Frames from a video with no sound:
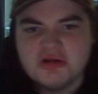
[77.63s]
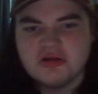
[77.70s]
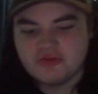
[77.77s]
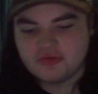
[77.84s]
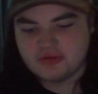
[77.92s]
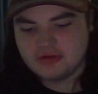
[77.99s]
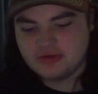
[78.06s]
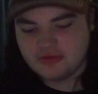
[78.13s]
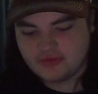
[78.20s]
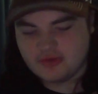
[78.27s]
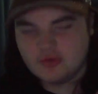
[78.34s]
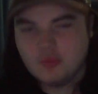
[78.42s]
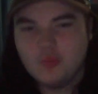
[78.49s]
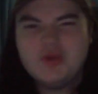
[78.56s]

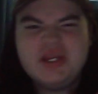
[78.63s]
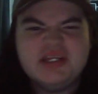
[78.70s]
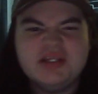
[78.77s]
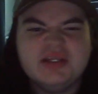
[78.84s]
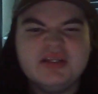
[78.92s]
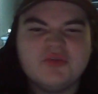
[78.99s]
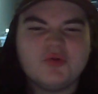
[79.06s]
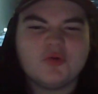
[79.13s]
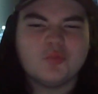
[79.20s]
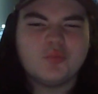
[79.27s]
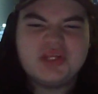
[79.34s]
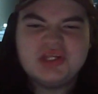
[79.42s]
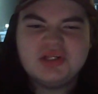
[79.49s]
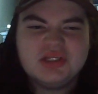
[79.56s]

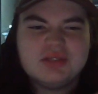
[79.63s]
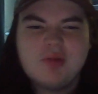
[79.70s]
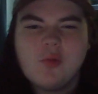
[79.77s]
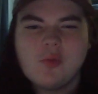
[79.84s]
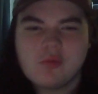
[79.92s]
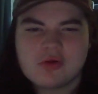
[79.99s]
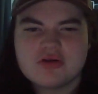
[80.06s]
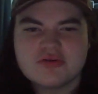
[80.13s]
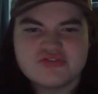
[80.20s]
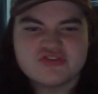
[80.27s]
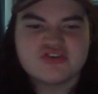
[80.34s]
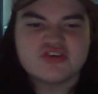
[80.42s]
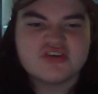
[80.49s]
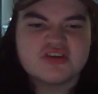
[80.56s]
wheelie
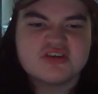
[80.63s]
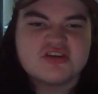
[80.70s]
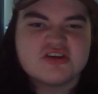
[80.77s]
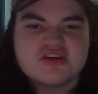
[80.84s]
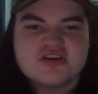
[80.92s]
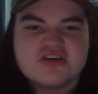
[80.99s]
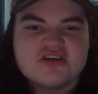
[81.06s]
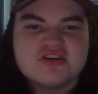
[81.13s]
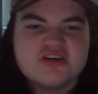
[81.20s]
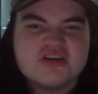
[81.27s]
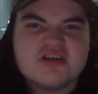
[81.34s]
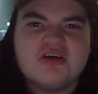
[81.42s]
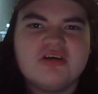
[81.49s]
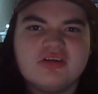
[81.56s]
boards
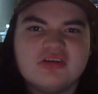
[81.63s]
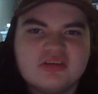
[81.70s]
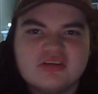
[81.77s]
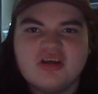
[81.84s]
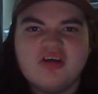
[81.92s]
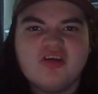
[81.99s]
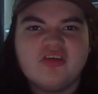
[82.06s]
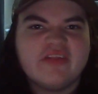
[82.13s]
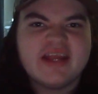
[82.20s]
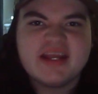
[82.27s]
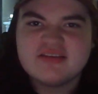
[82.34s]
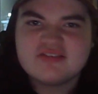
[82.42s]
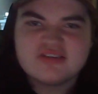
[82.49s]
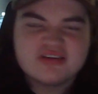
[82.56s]
and all
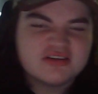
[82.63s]
that.